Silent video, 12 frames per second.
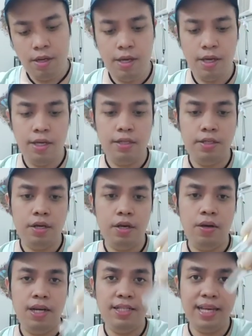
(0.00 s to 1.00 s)
Okay,
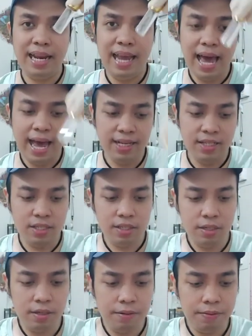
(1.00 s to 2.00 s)
so it's a glass.